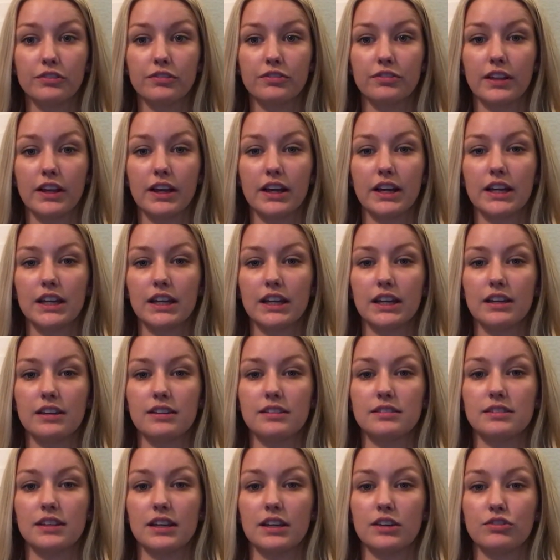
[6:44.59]
Flying
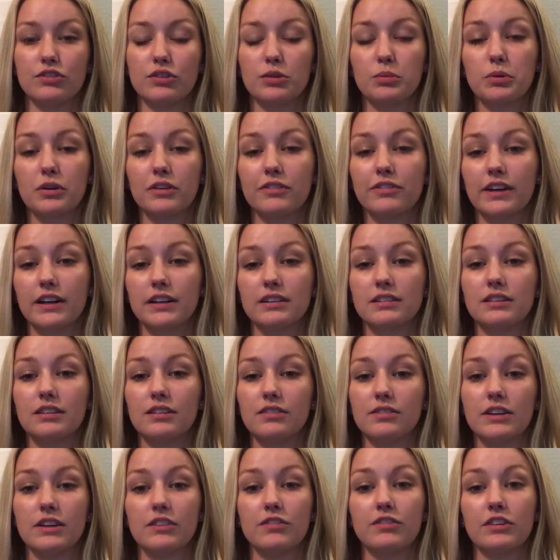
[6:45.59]
is a super
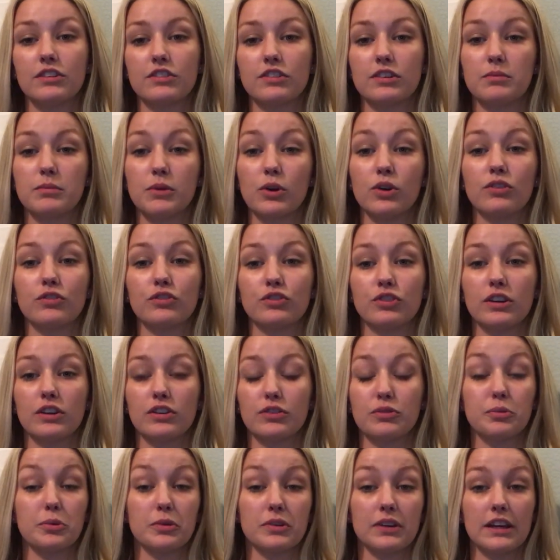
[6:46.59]
effective and efficient mode of
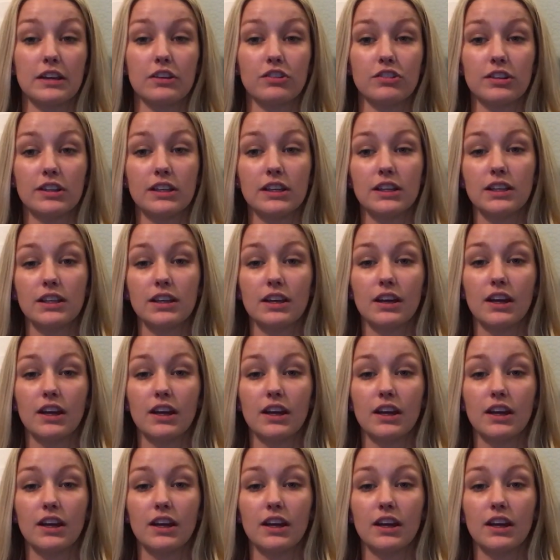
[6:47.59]
transportation.